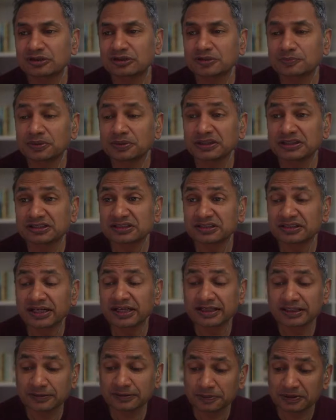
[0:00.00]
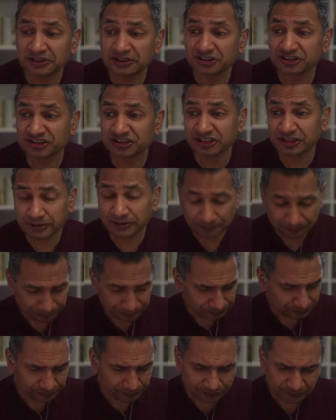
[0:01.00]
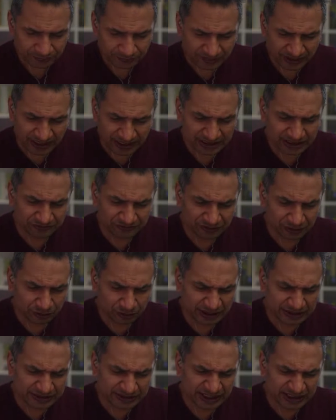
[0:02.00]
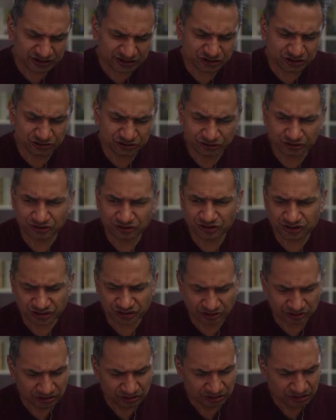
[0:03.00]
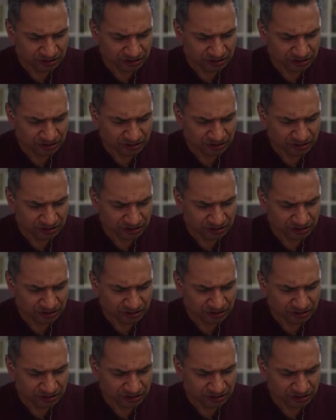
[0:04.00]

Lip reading: please like, please share. And if you are yet to do so